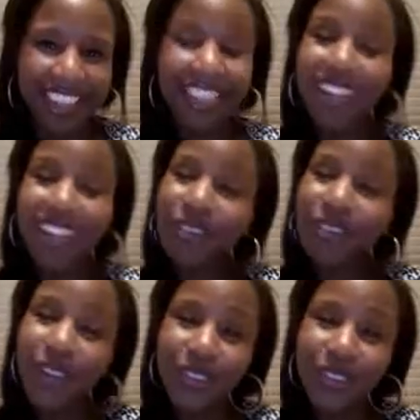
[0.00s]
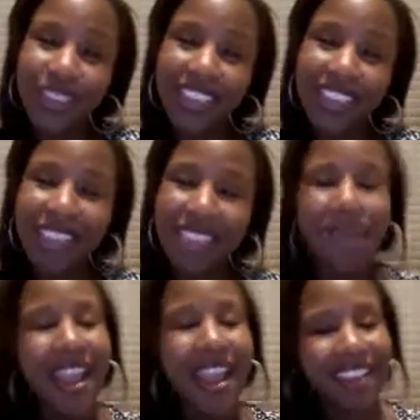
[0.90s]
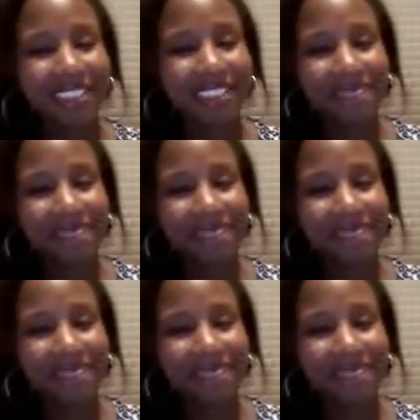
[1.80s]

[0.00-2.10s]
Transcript: that I've worked with in the past.